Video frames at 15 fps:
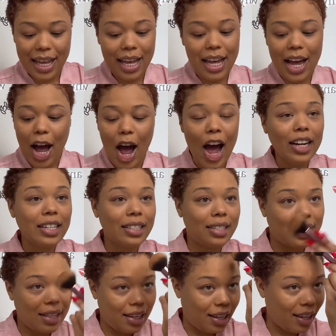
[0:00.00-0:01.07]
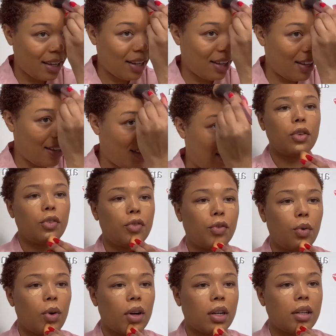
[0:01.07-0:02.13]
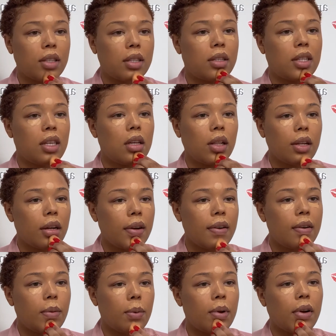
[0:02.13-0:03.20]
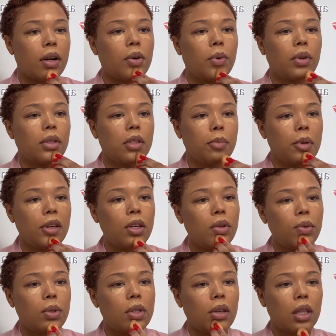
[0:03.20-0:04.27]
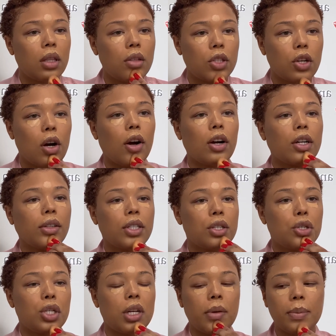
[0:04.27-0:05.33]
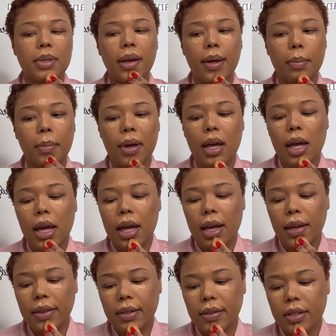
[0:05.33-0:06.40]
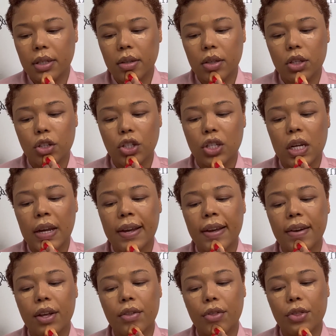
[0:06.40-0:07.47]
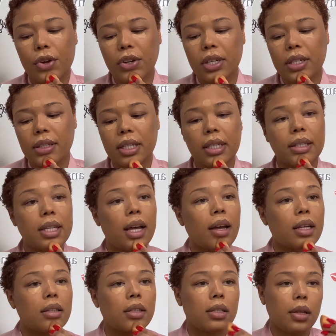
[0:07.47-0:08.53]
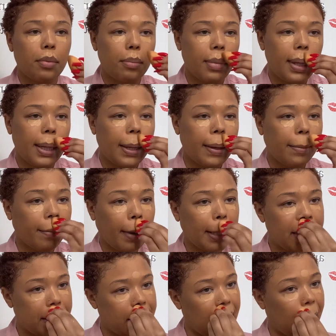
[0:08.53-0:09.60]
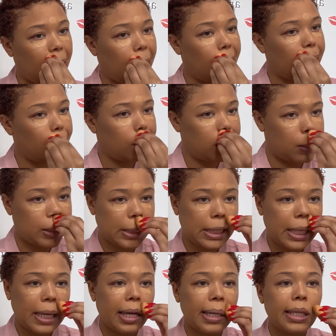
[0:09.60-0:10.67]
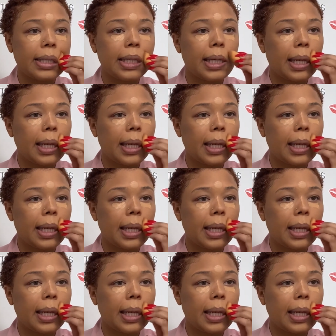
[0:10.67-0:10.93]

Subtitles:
Honestly. For concealer, we are going to be using the Tarte Shape Tape, and this is in the shade 36S Medium Tan Sand.